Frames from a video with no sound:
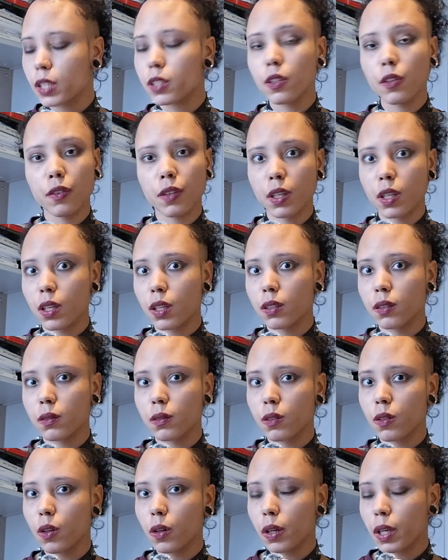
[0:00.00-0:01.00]
I don't think I
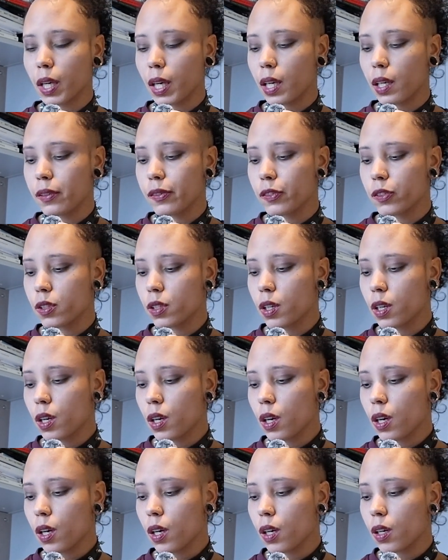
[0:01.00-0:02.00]
got gauge,
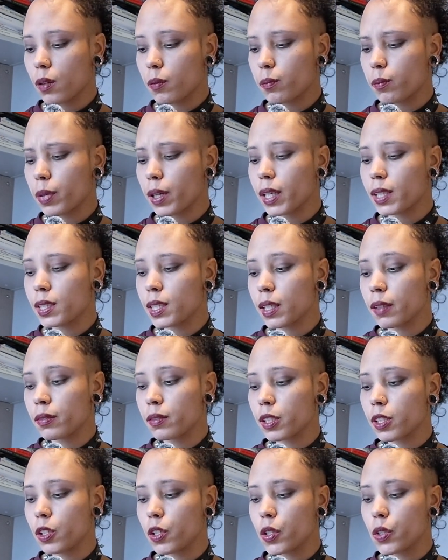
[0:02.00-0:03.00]
but I
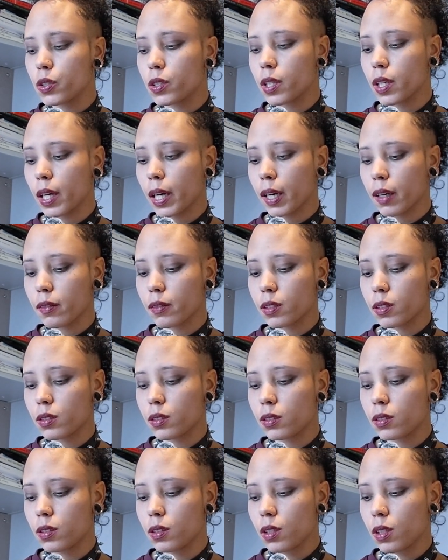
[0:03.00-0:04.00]
definitely used
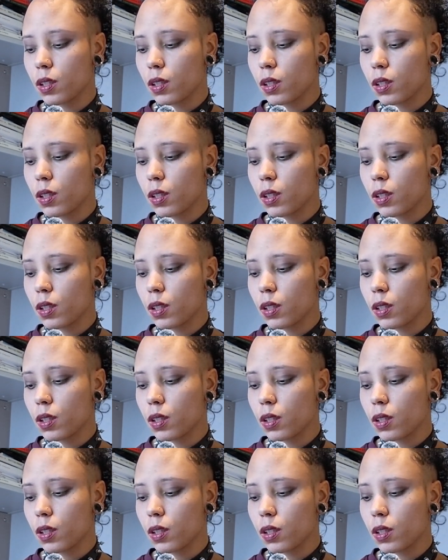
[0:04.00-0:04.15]
um,